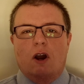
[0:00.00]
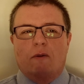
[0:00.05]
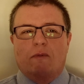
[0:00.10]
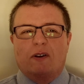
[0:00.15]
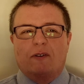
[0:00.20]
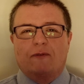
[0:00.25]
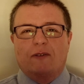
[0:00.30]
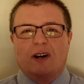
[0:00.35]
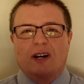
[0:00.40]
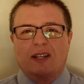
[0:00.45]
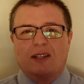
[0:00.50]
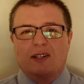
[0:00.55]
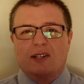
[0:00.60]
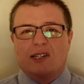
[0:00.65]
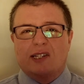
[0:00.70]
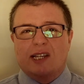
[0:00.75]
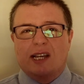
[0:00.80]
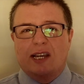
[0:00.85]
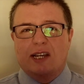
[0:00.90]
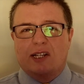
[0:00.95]
we find the
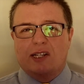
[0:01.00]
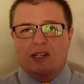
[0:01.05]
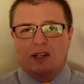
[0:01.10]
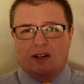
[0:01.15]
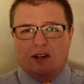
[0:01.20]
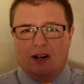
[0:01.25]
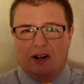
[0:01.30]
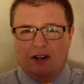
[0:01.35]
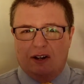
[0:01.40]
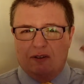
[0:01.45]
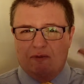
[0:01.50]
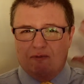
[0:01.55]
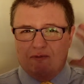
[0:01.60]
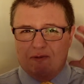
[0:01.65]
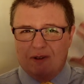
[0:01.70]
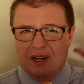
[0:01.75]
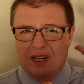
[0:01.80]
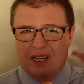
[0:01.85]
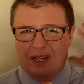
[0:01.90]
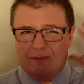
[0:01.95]
Satan kind of
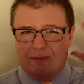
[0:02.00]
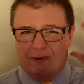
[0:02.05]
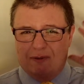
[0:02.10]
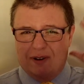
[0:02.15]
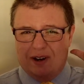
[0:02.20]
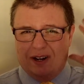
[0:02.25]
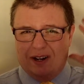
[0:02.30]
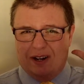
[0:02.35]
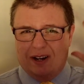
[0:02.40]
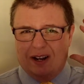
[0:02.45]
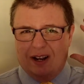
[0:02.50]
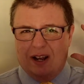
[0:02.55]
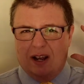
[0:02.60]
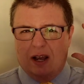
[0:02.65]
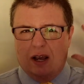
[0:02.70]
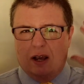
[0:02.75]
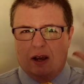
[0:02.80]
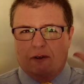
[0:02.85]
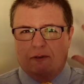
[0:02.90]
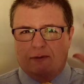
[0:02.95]
whispering
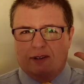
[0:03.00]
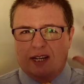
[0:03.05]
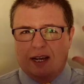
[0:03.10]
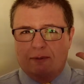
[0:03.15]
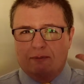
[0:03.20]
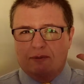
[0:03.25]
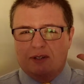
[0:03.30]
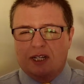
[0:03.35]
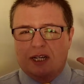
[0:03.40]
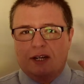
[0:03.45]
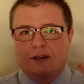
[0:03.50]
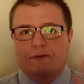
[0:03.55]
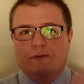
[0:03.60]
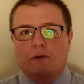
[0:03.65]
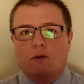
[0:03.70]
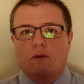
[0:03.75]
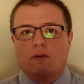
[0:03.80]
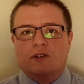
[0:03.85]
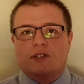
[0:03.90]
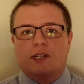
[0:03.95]
tempting
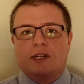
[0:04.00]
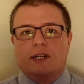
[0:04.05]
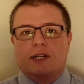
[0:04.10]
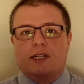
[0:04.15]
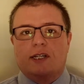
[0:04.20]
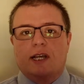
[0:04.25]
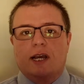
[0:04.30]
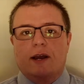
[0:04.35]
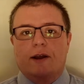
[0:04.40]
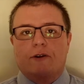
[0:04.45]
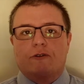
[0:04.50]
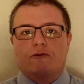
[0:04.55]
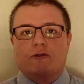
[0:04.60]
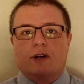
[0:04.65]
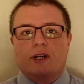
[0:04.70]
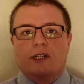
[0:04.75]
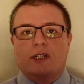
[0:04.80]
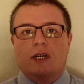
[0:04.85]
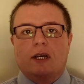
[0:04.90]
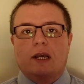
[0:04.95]
thoughts in his head,
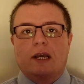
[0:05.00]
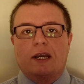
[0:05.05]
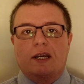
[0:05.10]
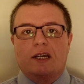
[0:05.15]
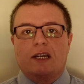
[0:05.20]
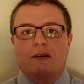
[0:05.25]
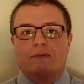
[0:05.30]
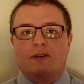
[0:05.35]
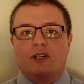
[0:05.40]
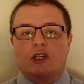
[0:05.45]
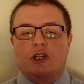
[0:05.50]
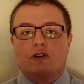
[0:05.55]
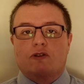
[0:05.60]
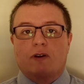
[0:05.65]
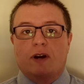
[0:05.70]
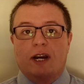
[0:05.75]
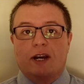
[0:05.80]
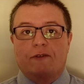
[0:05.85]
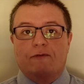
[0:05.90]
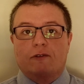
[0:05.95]
trying to lead him
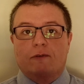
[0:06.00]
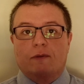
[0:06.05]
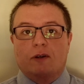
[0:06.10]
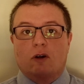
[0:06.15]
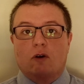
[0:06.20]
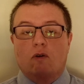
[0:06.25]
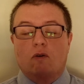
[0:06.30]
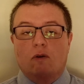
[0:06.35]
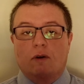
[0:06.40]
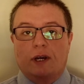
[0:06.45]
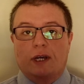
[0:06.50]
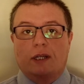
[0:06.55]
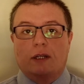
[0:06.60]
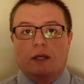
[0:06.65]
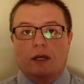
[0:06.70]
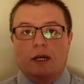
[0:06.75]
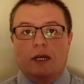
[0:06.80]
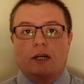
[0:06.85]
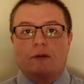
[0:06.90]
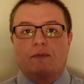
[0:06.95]
astray from the calling
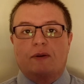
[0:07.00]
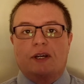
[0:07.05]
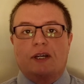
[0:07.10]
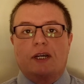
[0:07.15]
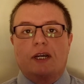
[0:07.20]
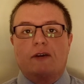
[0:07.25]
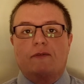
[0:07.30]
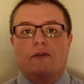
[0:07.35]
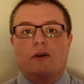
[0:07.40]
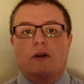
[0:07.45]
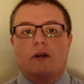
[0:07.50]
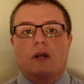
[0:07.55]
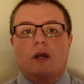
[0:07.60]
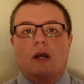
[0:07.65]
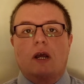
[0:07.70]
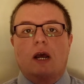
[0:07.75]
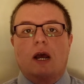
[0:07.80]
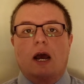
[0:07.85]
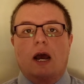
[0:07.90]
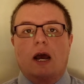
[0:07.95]
that he'd been given
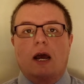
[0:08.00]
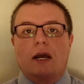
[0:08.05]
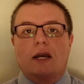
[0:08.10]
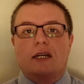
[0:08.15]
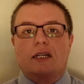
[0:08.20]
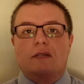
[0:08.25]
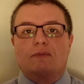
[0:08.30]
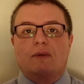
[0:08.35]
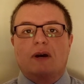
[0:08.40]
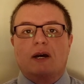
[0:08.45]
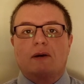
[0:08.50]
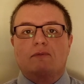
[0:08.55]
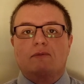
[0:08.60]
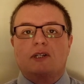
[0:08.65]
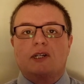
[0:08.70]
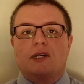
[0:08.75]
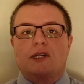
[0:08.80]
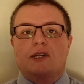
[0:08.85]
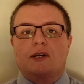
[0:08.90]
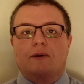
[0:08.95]
at his
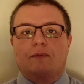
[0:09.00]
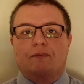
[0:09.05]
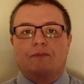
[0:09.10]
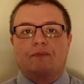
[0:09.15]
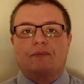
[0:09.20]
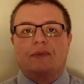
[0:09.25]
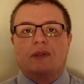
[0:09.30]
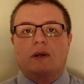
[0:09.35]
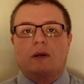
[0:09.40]
baptism.